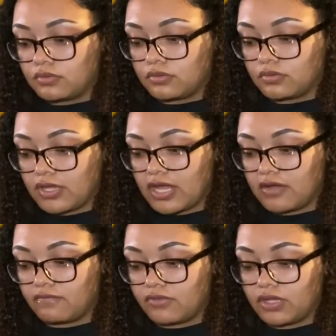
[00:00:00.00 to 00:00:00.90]
they
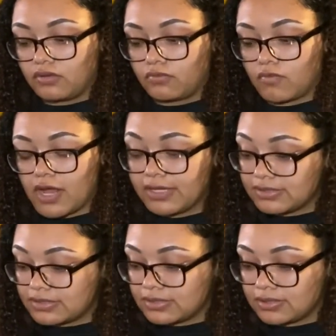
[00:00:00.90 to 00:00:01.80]
have the
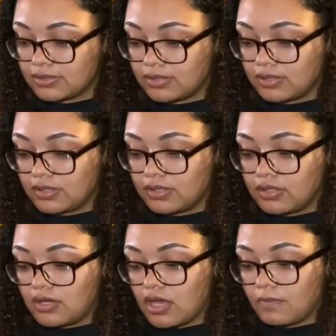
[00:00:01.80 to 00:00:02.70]
right
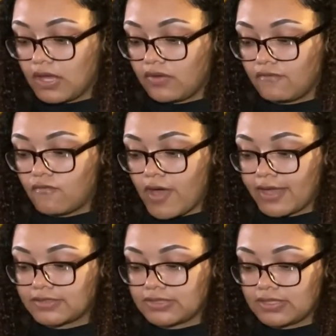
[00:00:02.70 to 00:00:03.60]
amount of
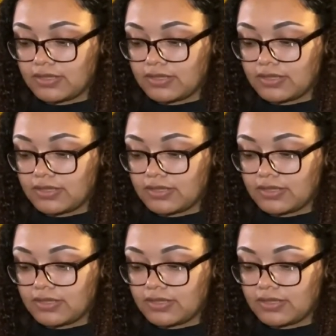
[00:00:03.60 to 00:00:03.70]
wax in